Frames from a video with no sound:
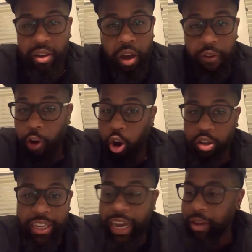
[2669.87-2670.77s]
of
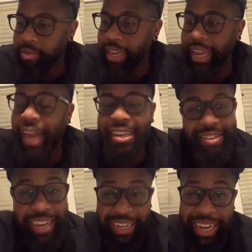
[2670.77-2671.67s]
all times. Like, I could
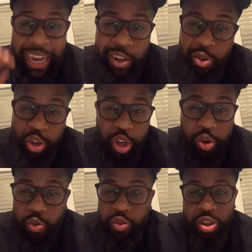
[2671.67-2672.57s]
say Donald
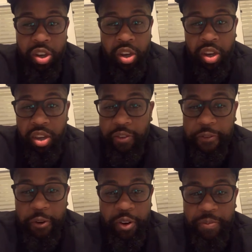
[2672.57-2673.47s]
Jones, you
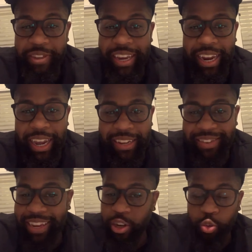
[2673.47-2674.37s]
feel what I'm saying? I could
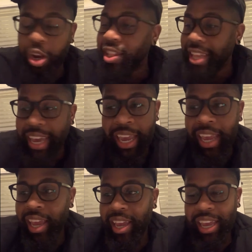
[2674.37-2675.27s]
say
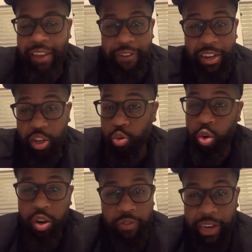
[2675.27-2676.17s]
Dwelle, if I just
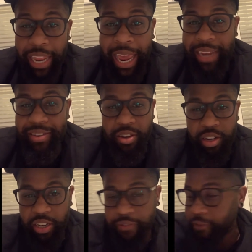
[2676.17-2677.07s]
want to relax or
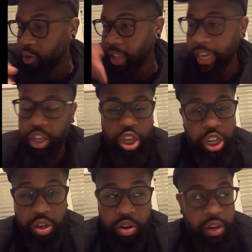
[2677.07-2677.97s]
just feel like
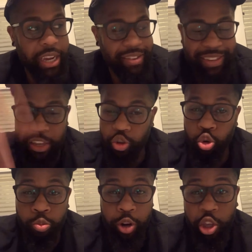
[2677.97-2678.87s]
chilled. I could say
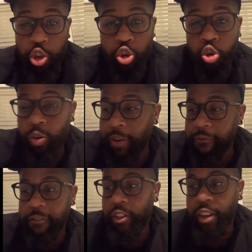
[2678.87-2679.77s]
Schoolboy Q when I'm
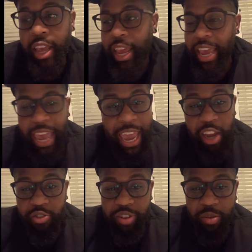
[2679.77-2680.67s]
feeling
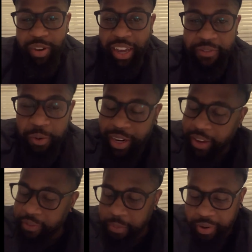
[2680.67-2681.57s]
angry, whatever,
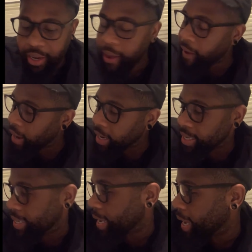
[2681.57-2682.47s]
but
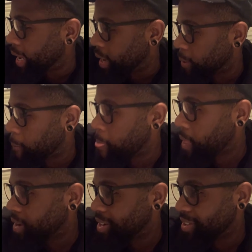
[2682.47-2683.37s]
dang,
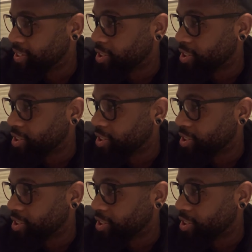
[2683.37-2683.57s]
this is